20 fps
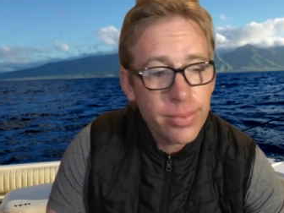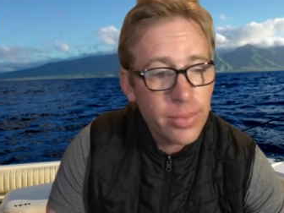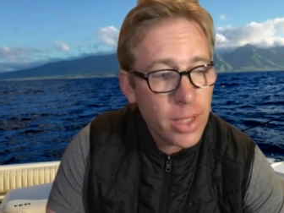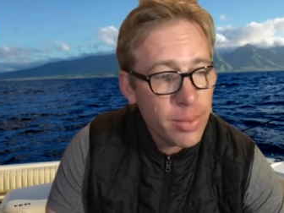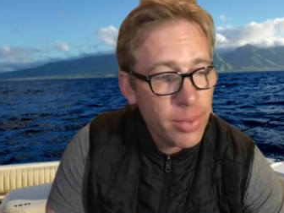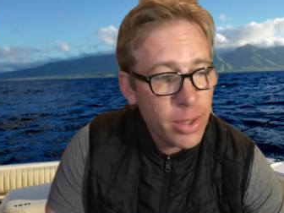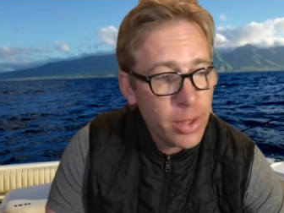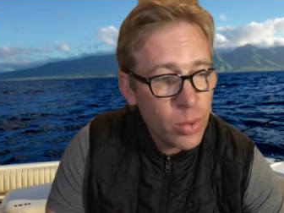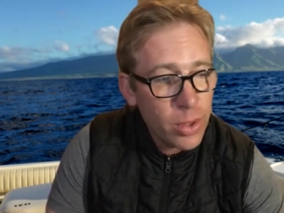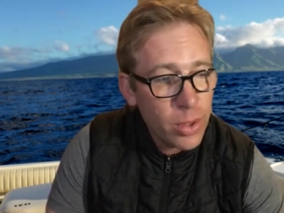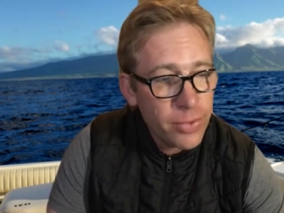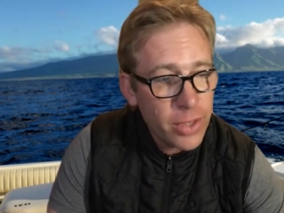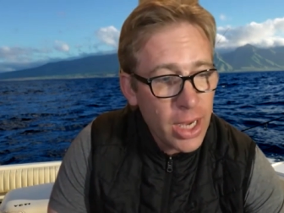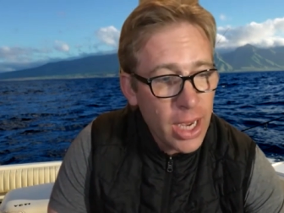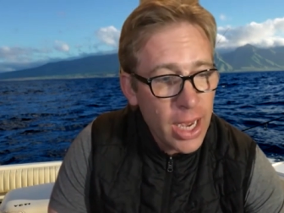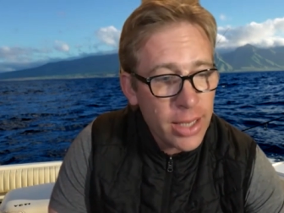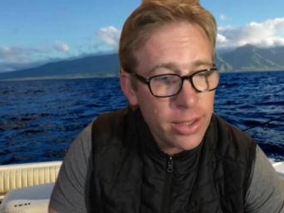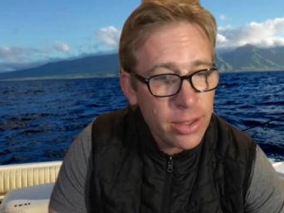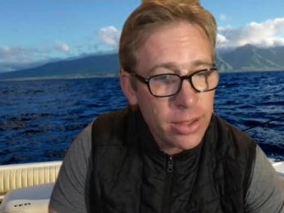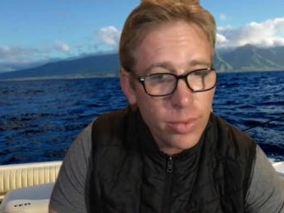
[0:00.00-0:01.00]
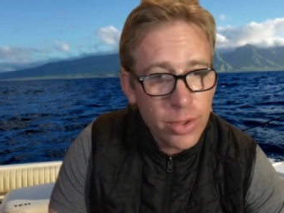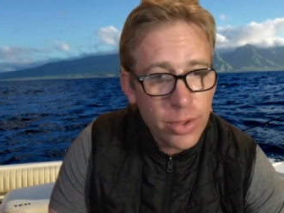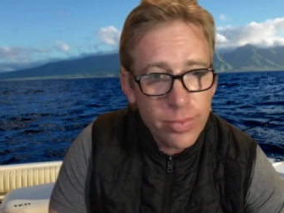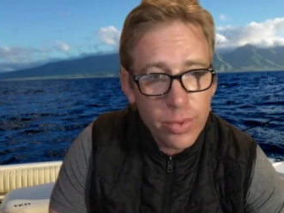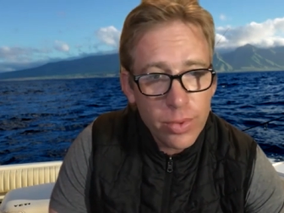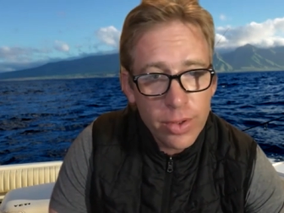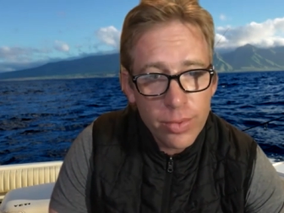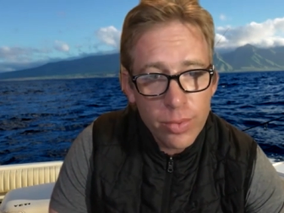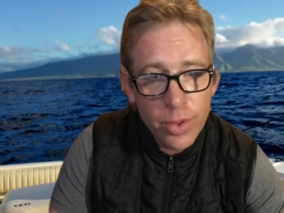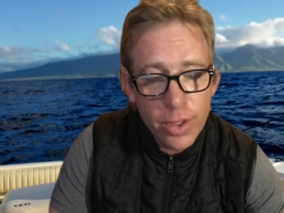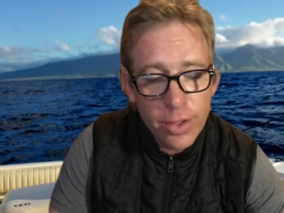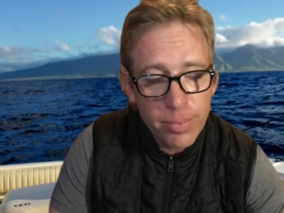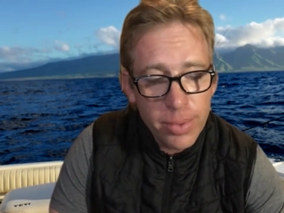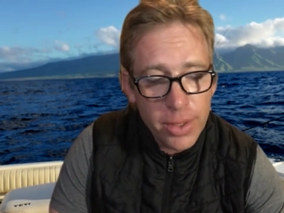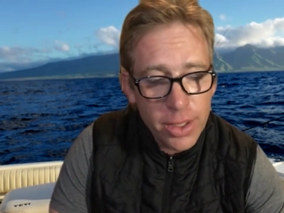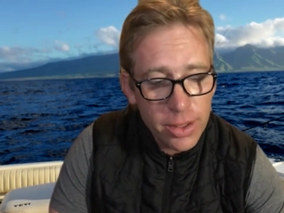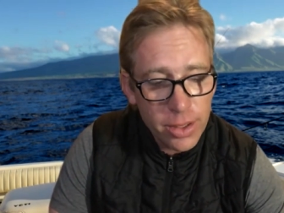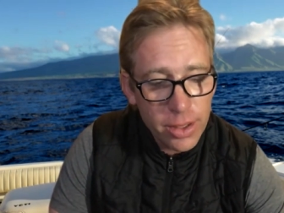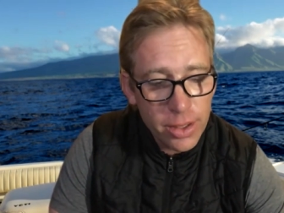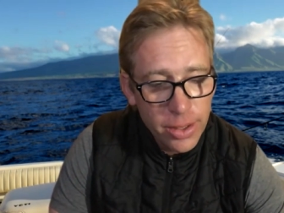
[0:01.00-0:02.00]
I mean, we've gotten we we we've
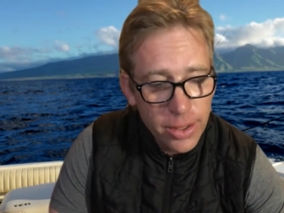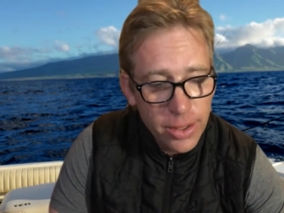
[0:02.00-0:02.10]
been